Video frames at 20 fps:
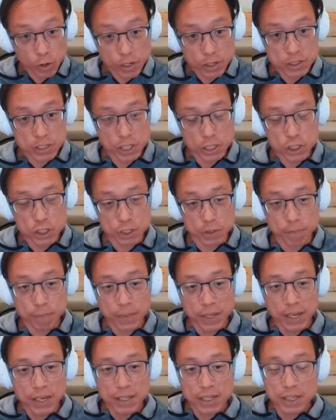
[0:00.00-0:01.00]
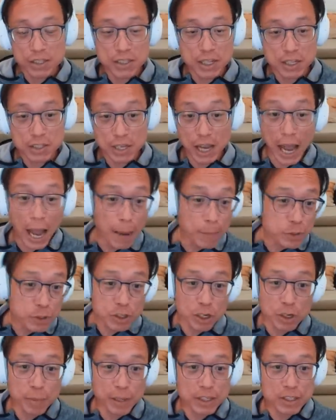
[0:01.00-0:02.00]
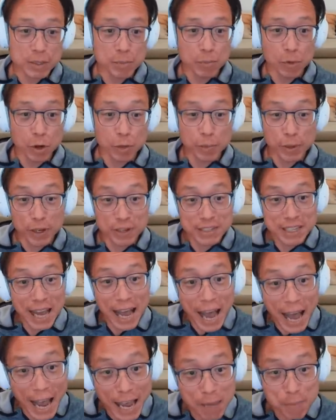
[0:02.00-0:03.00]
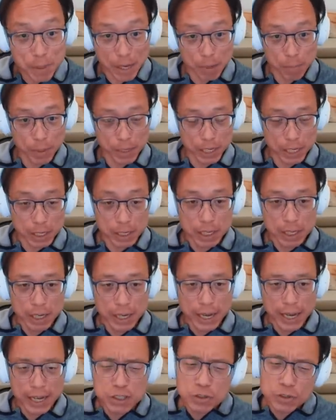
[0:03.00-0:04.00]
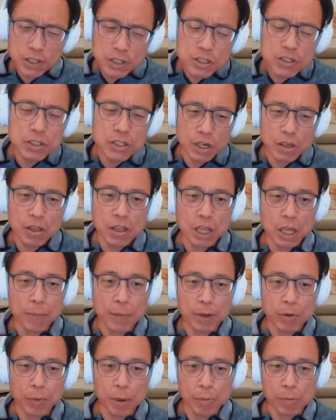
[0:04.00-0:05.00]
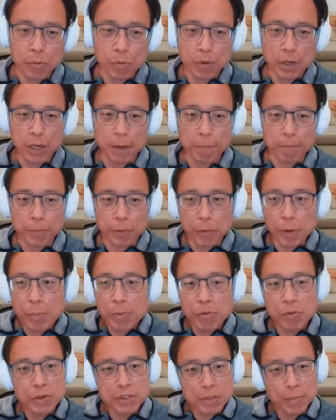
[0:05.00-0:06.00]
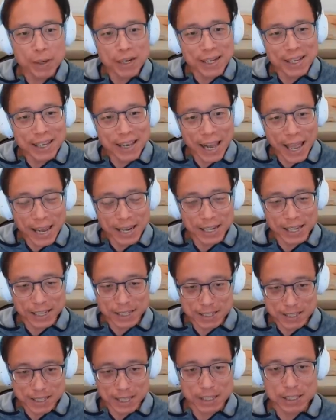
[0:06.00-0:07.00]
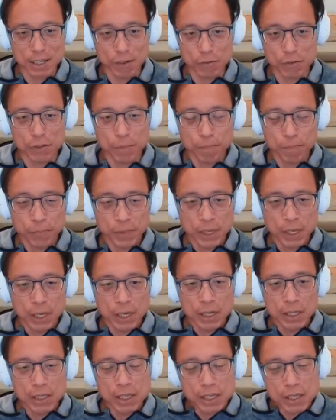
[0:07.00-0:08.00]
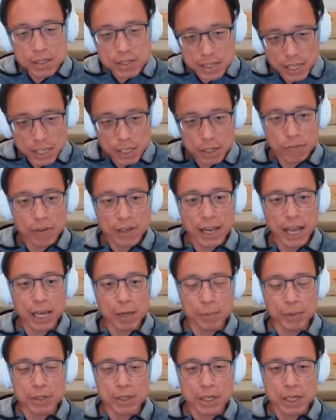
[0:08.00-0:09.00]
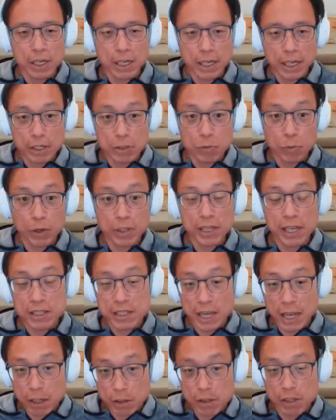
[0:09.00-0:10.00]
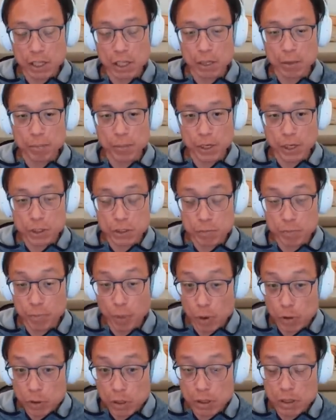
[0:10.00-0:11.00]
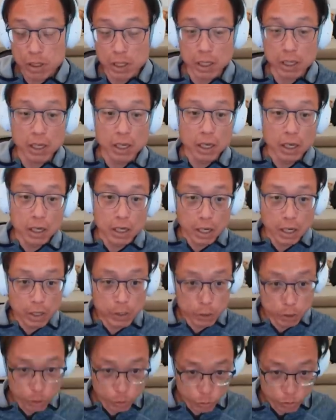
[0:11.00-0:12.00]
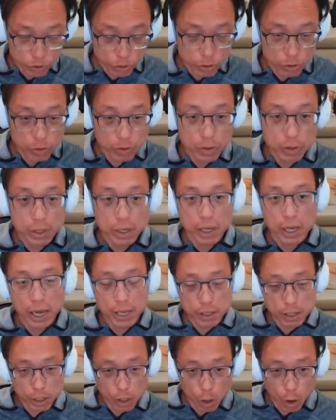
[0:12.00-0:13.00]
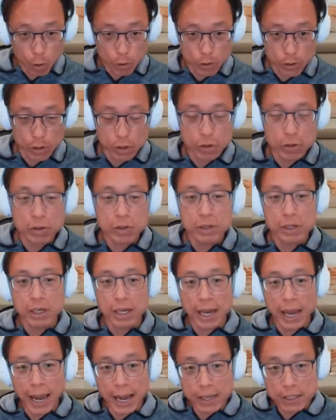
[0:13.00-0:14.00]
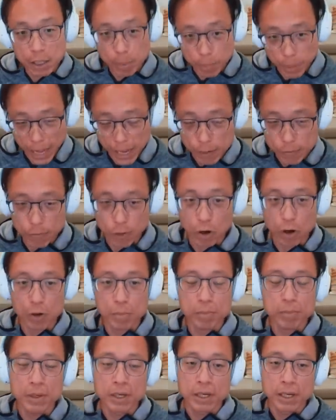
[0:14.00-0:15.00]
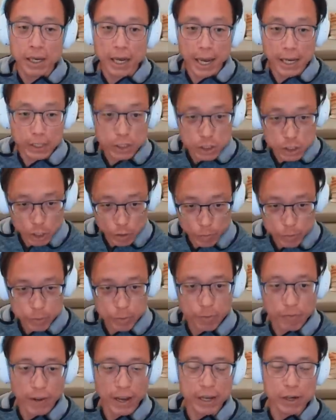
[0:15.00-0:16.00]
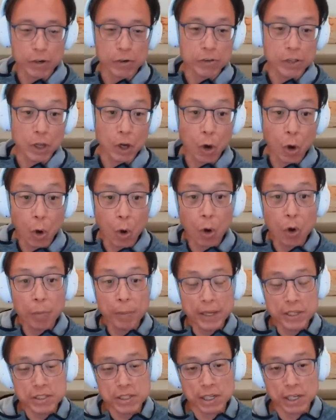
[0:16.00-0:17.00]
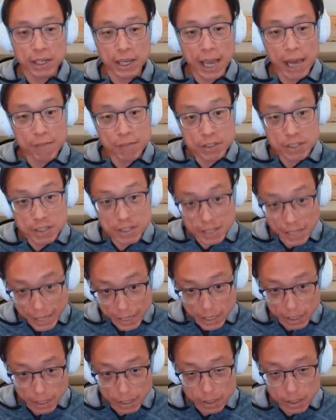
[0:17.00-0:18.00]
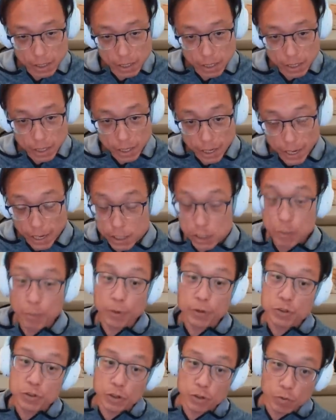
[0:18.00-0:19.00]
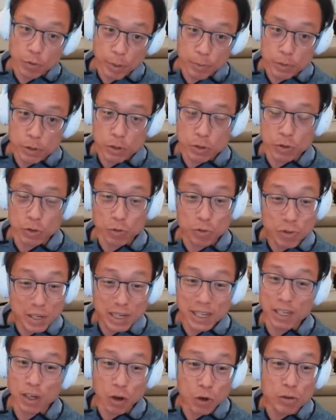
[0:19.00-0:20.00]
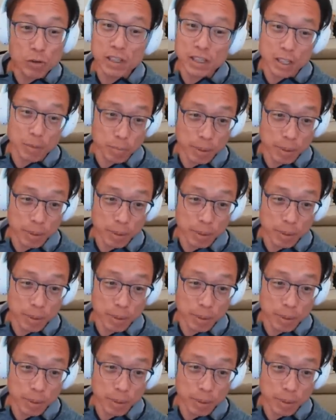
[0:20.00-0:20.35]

organization that says, I'm just going to make some more because I make money. And so this is the other thing about Web3. Web3 is about aligning incentives. The incentive alignment is one that's healthy because both the user and the owner and the platform and the service provider, they all basically have a stake in it. As opposed to in Web 2, really only the